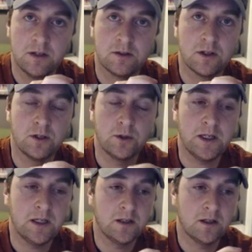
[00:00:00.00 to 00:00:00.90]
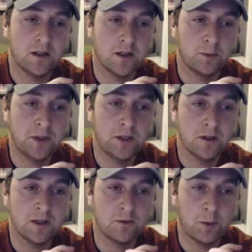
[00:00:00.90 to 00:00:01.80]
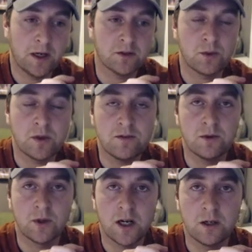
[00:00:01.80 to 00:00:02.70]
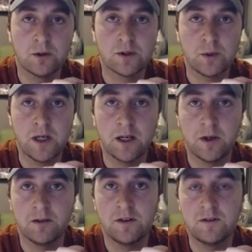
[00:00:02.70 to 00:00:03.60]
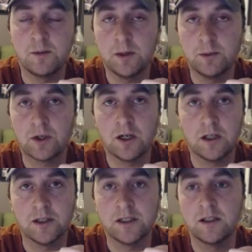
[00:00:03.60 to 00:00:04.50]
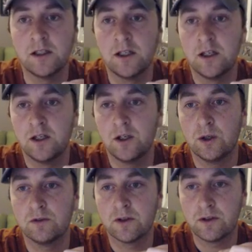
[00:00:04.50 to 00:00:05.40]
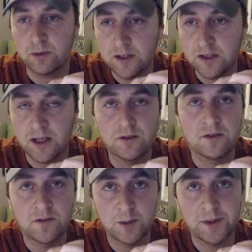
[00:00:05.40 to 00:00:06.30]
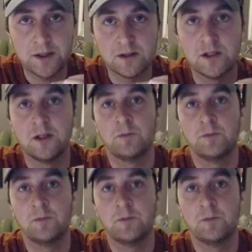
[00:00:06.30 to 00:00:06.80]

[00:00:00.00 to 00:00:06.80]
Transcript: So in a period of about 24 hours, we had about 50 people calling over 3,000 families.